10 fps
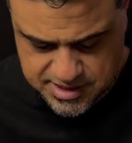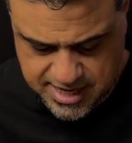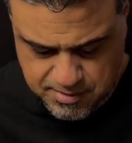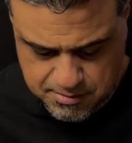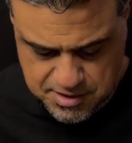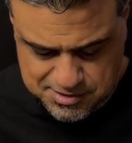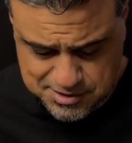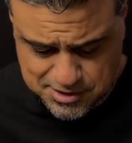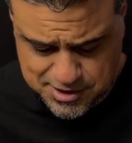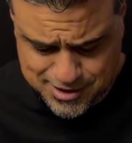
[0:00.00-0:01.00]
my business
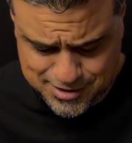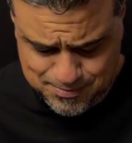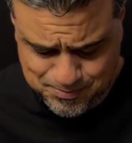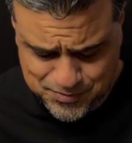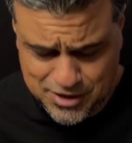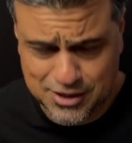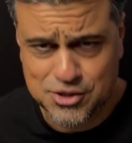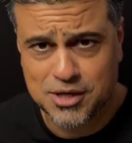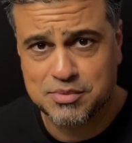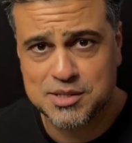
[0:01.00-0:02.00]
card,
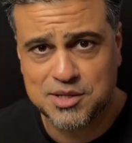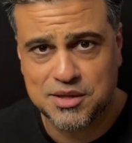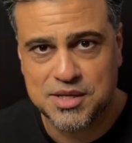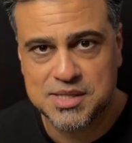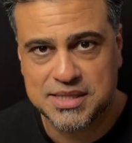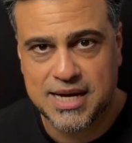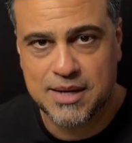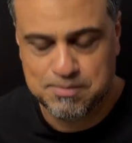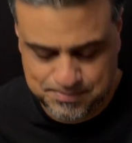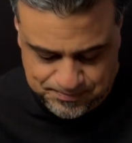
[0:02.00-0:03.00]
electronic press kit, things like that.
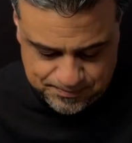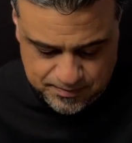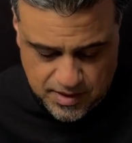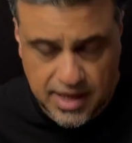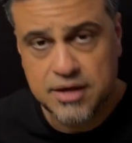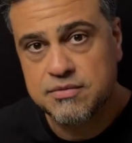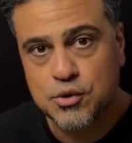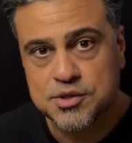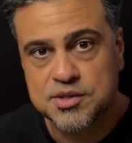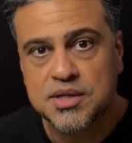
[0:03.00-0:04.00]
And of
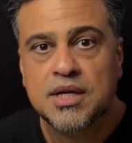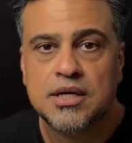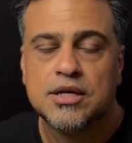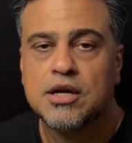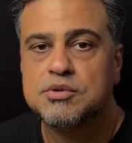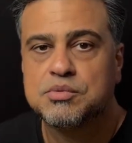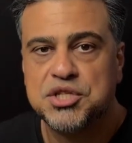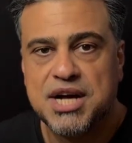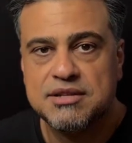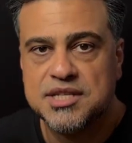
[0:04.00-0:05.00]
course, you can always reach
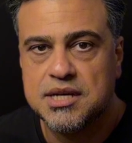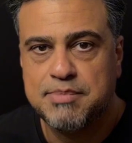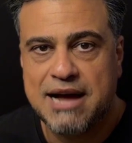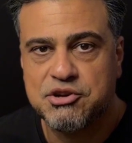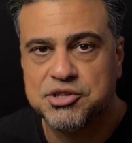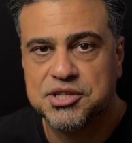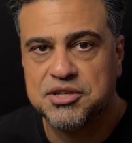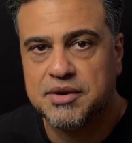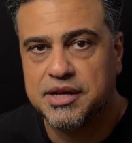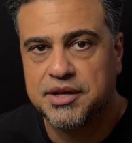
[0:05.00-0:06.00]
out to Patrick Dillon
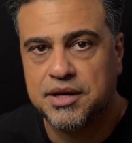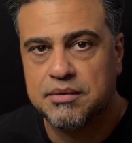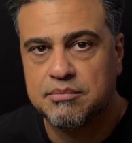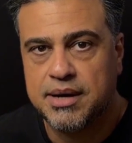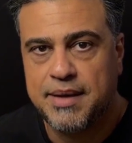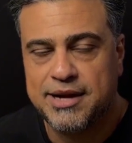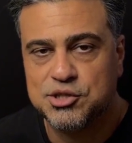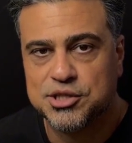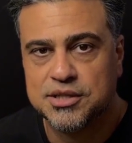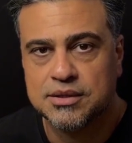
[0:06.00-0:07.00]
Riley, my
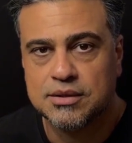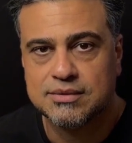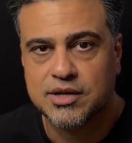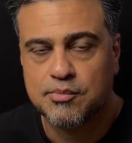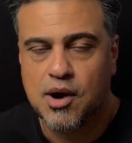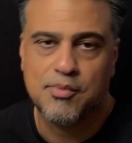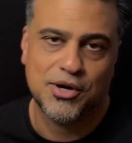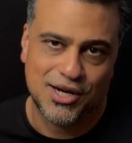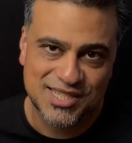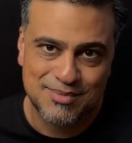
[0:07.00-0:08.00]
manager over at
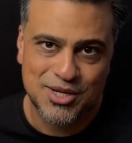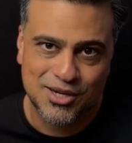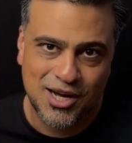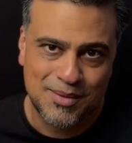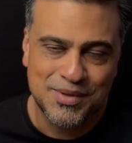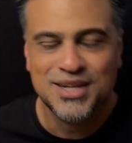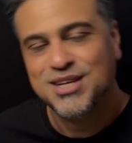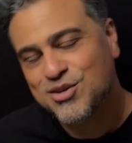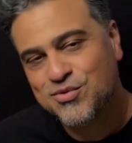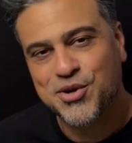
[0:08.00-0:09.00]
properconcept.com
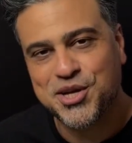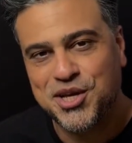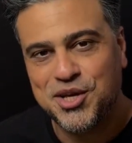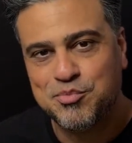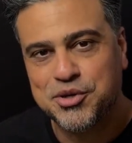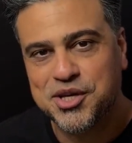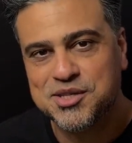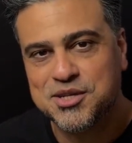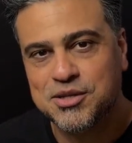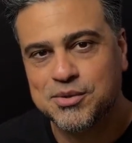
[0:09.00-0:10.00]
for any bookings
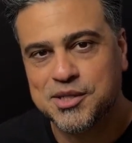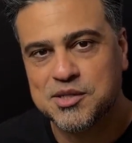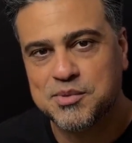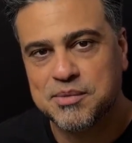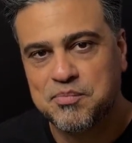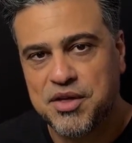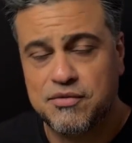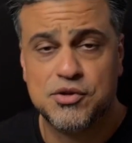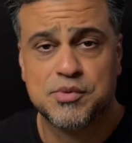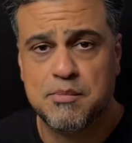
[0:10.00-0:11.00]
and inquiries. But if you
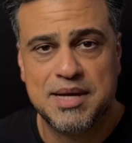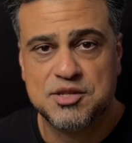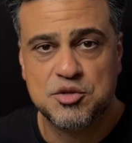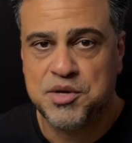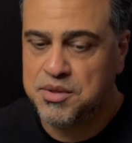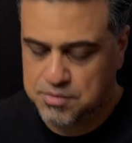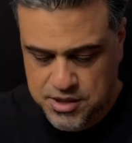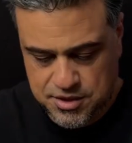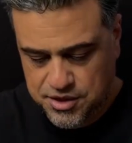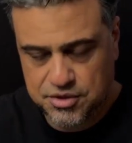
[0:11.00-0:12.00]
just want to message me,
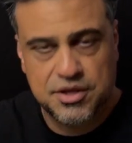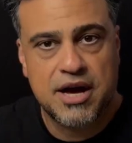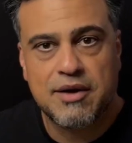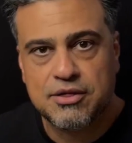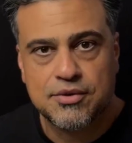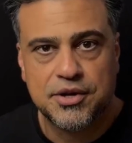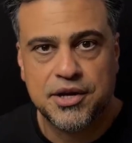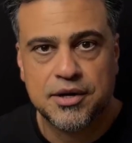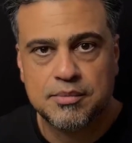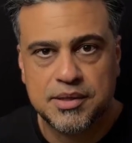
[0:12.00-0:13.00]
you can do that right through
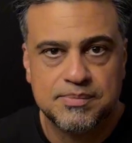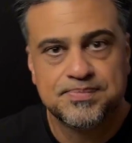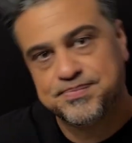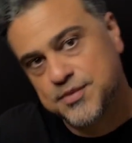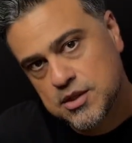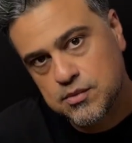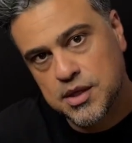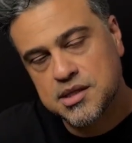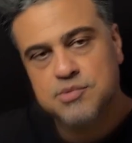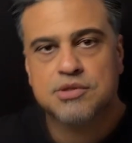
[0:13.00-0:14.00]
here. But
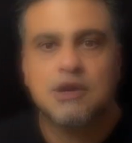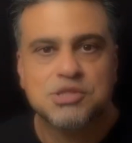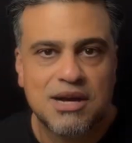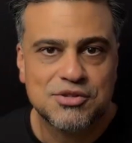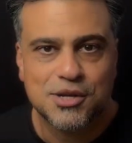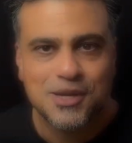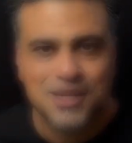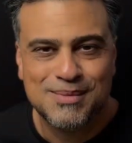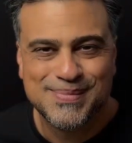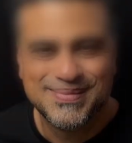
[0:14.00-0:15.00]
welcome to arashafshar.com.